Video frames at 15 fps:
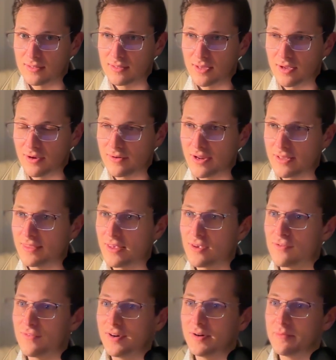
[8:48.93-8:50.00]
All right, thank
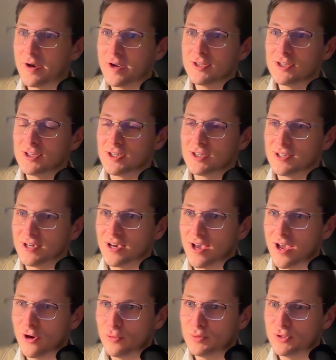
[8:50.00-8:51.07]
you very much.
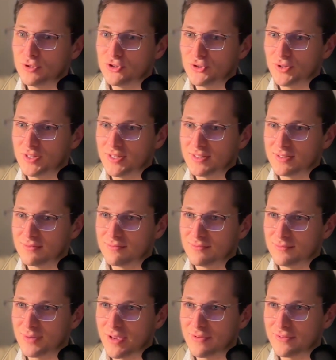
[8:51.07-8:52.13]
I hope you enjoyed it.
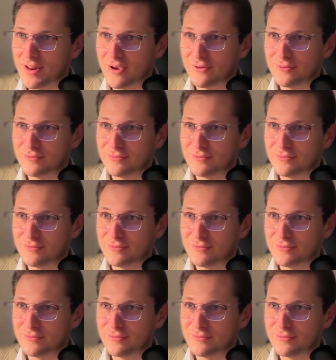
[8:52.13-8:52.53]
Bye for now.